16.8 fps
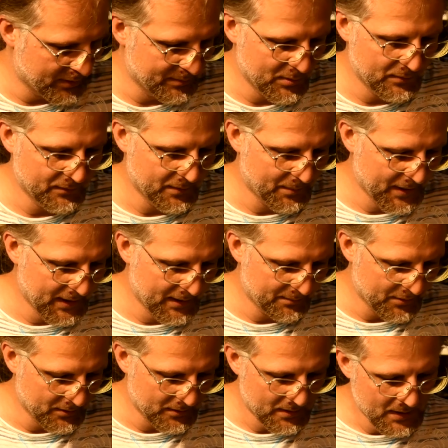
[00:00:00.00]
to move the
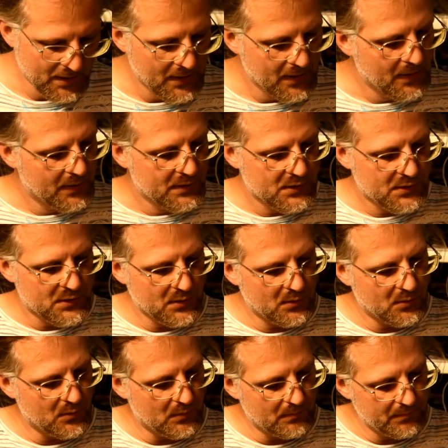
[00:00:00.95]
paper.
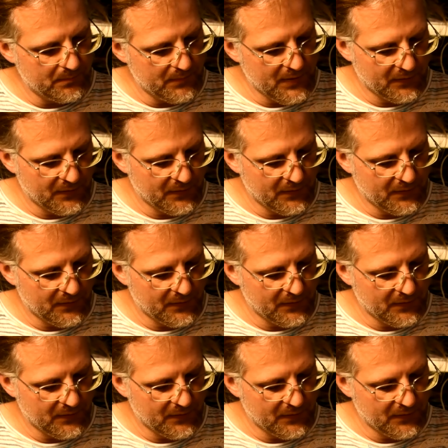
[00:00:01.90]
So